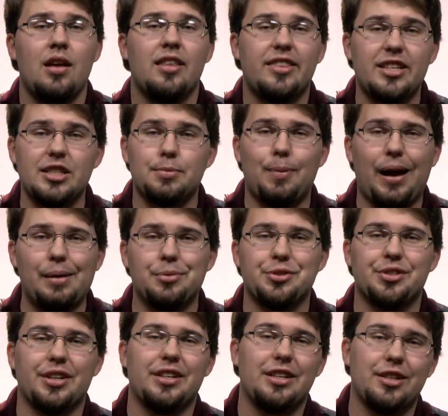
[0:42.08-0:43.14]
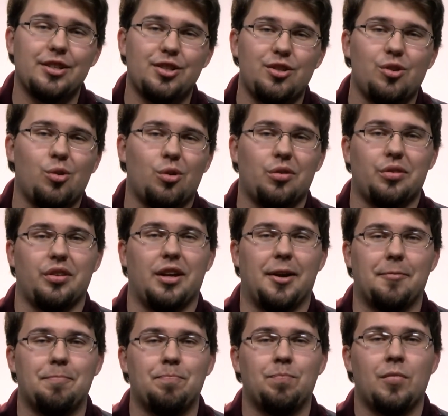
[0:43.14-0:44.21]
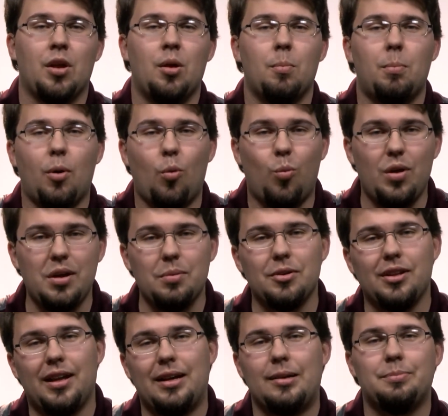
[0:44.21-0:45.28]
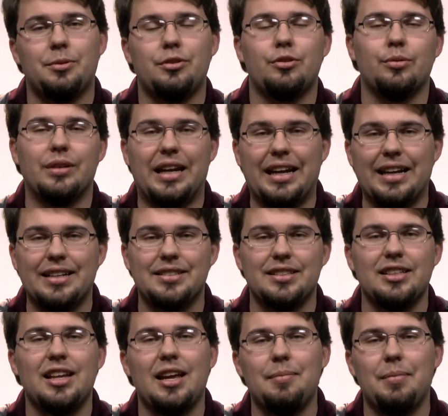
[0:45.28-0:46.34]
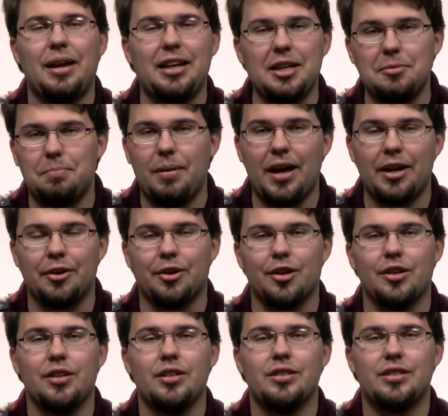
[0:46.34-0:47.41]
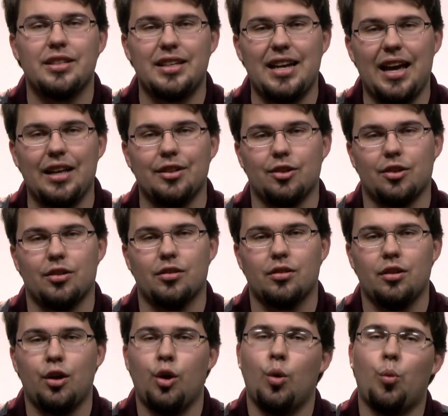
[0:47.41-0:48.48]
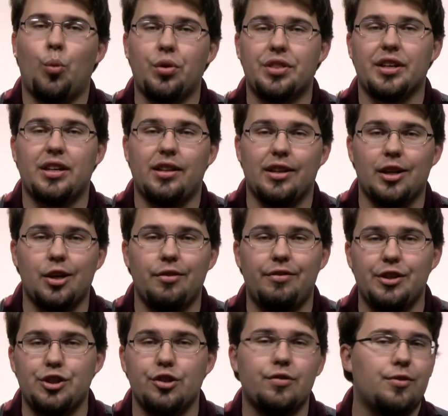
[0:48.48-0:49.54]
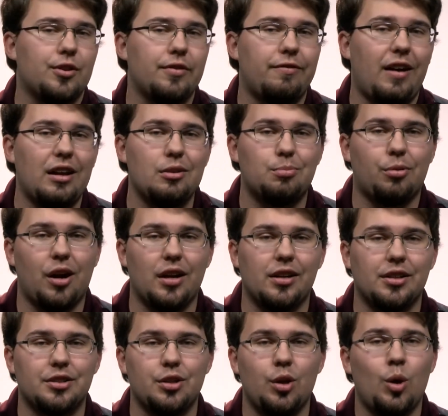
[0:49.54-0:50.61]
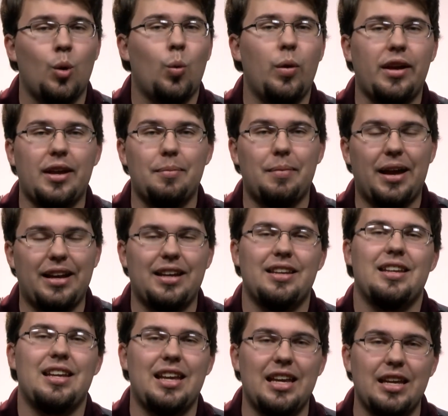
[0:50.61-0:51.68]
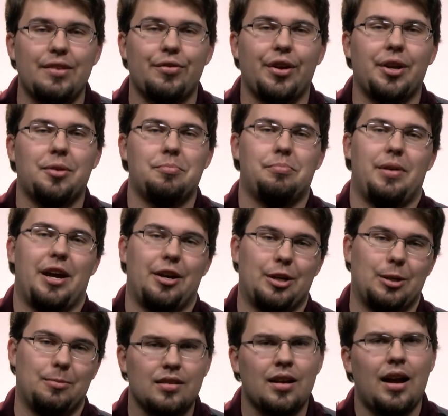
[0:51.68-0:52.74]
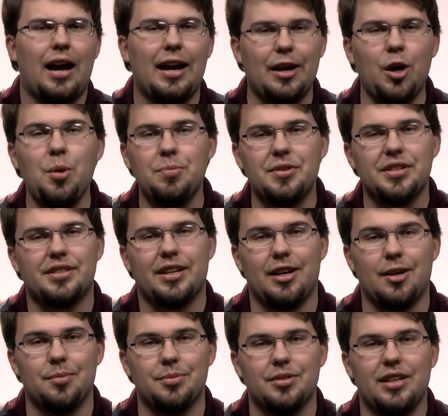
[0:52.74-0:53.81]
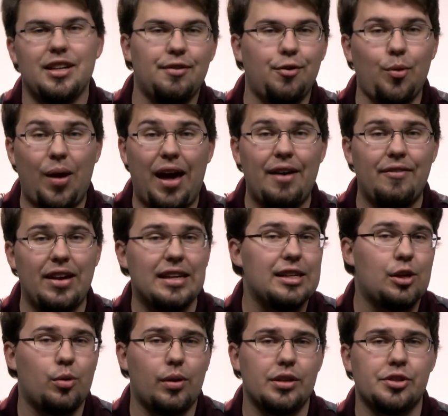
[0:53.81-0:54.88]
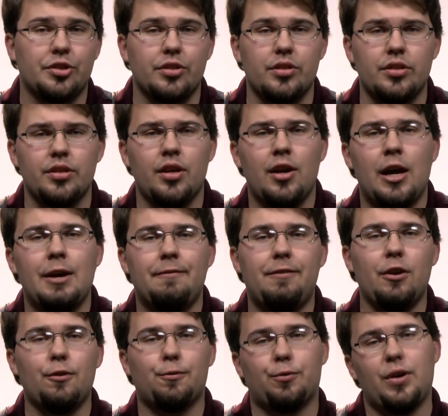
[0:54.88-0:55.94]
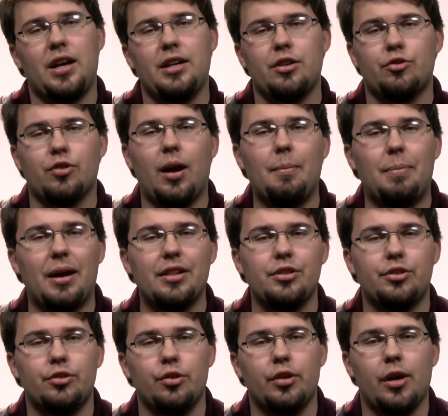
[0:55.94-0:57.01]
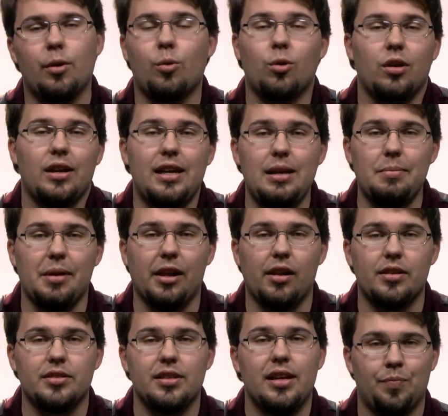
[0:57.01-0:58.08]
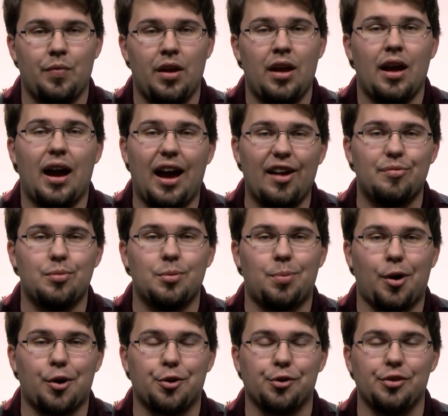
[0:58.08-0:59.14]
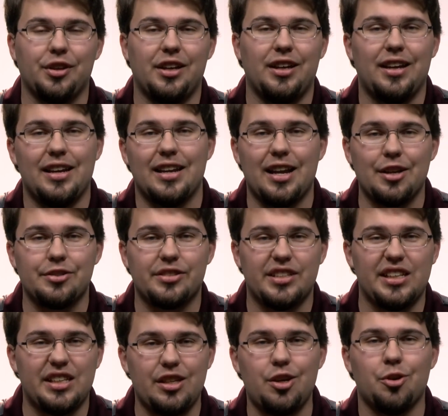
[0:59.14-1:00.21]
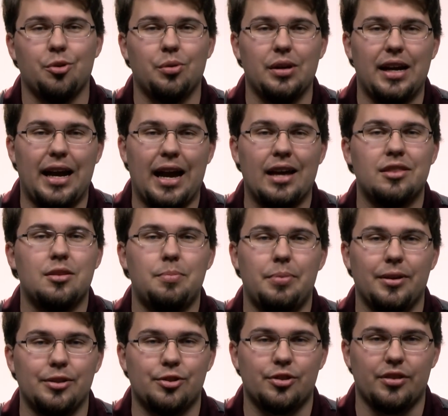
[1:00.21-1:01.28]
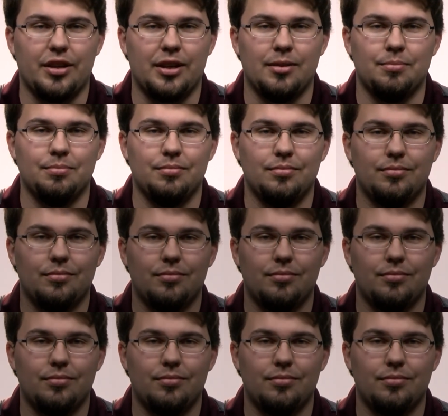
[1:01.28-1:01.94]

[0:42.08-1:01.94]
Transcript: This Bible study is your thing, but we will help you to enhance it and make it better together. With a clearer vision for the final product, we can make it even better. I hope this helps, and if you have any questions, feel free to drop by the studio or email us. I've been Parker Lee, and I'll see you at the Pitch Slam.